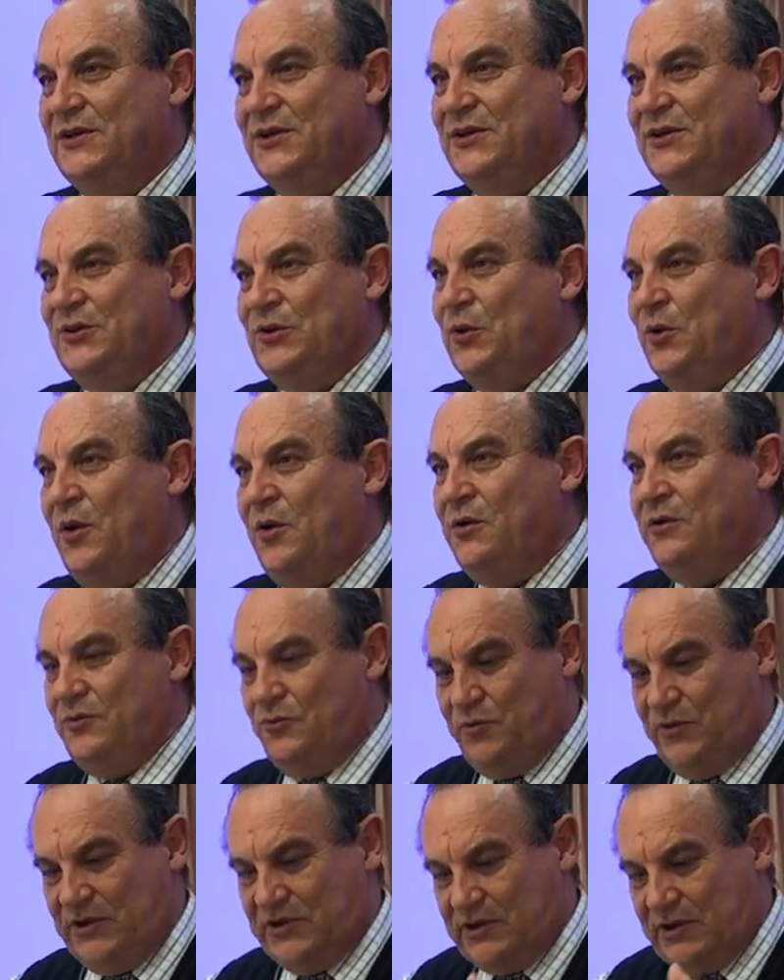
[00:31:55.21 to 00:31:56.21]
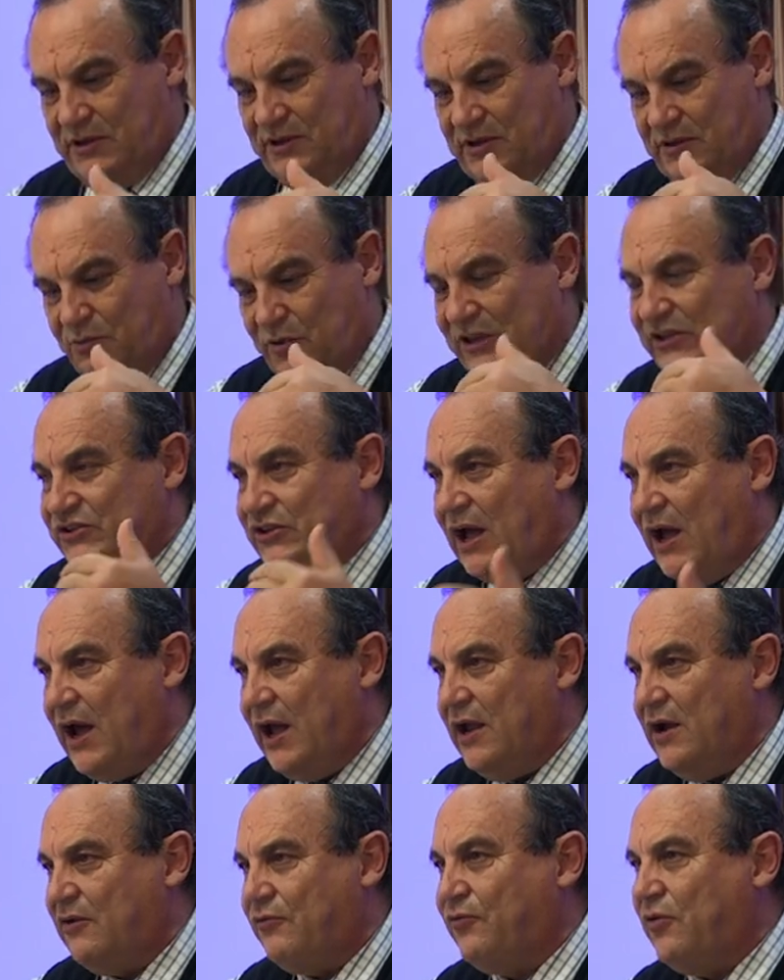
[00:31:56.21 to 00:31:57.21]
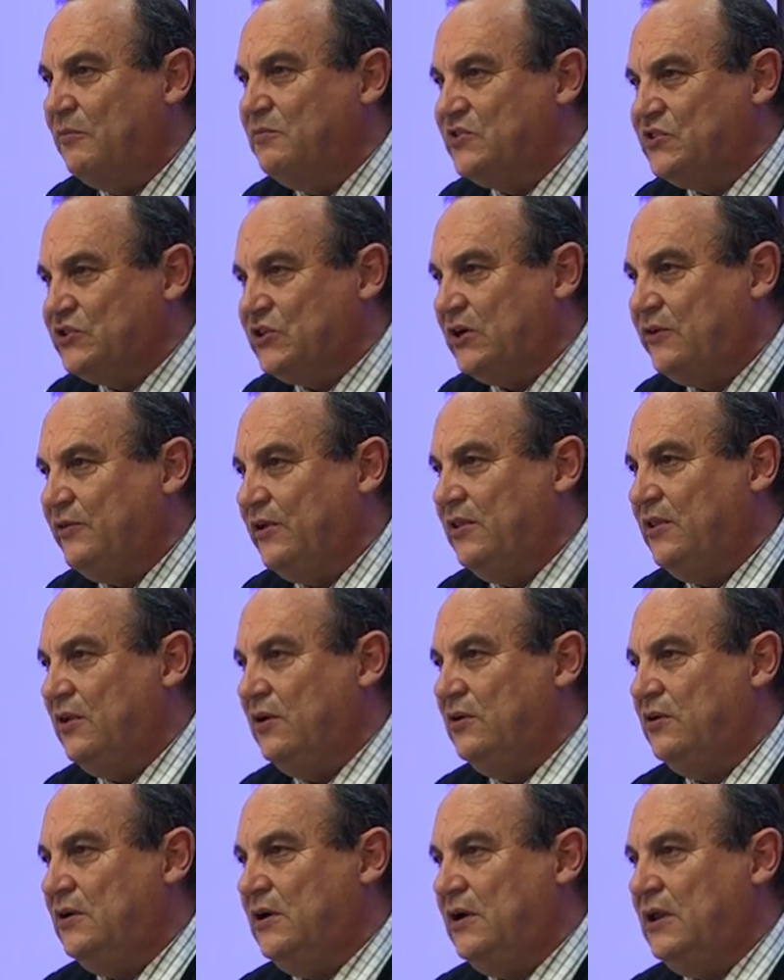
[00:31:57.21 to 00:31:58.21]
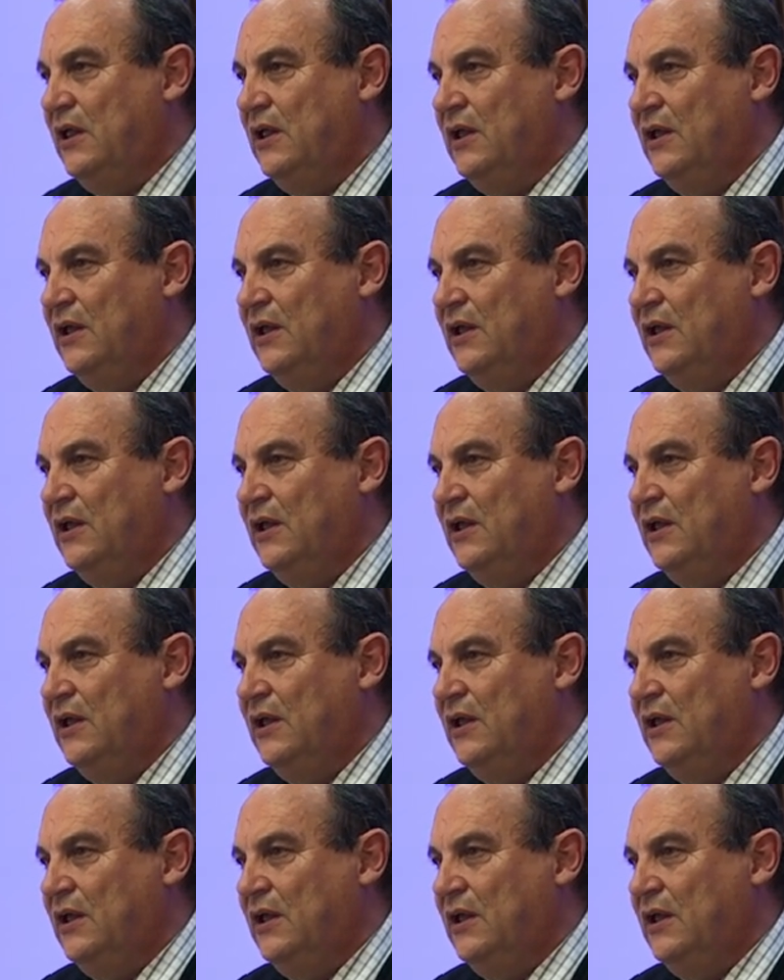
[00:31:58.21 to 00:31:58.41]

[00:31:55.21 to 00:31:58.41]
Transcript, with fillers: You don't re retire from serving the Lord.